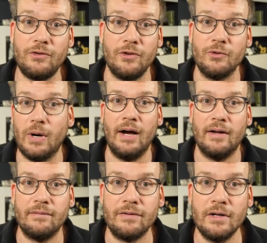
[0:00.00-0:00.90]
to
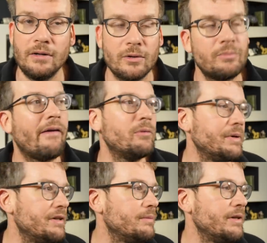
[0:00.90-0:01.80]
drive, or
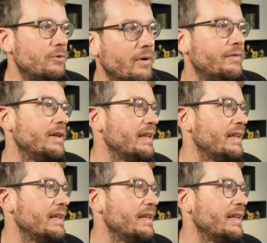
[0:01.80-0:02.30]
probably to be driven